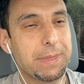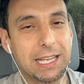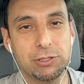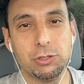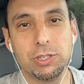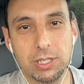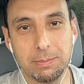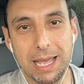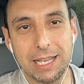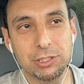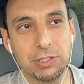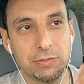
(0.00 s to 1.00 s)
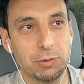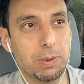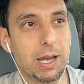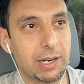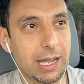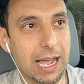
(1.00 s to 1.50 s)
as you can imagine, if you
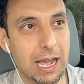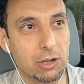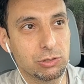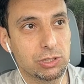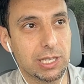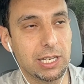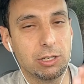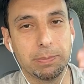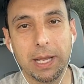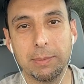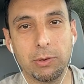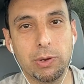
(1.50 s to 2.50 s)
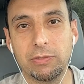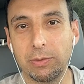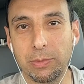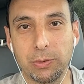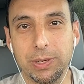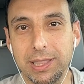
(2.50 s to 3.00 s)
bought a house and your payment went
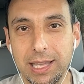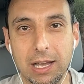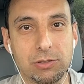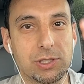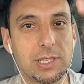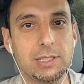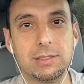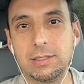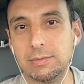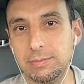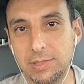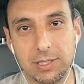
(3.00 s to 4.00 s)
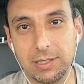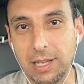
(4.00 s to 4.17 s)
from 3,000 to